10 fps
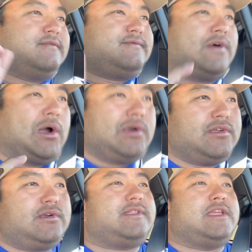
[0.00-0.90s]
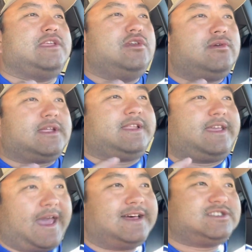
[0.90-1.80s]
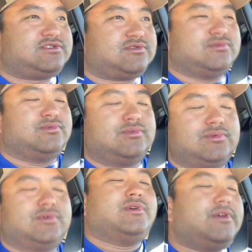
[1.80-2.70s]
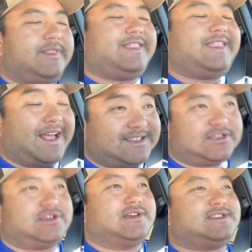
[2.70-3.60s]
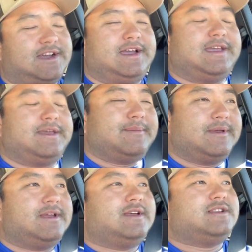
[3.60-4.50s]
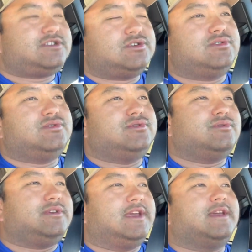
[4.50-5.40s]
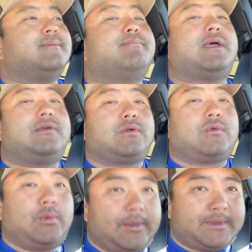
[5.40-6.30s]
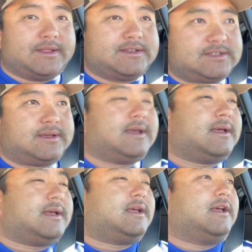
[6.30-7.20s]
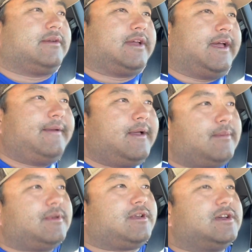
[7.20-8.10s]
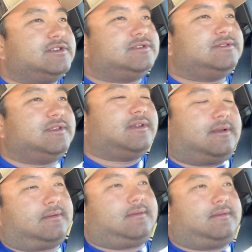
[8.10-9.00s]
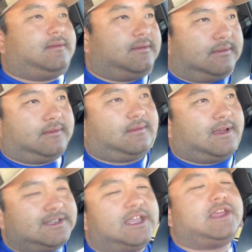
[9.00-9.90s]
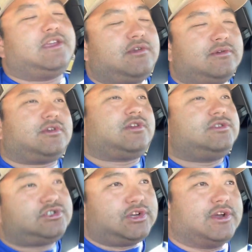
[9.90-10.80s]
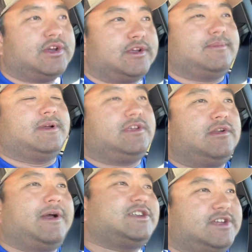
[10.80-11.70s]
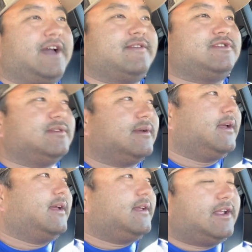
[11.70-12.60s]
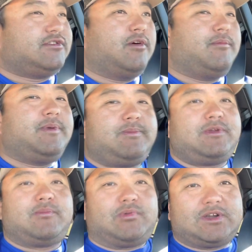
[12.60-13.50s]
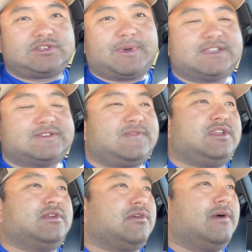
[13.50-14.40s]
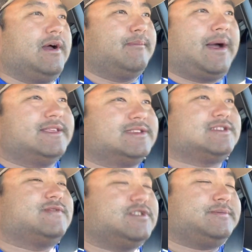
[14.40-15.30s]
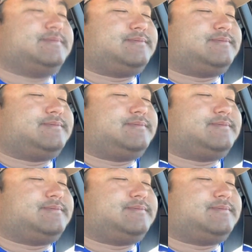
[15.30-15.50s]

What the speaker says: farther than you can cast to them, that's a good time to get better equipment. Okay? Because I say you should, but you don't actually have to. Now, don't be peer pressured by this video to go out and buy this stuff too.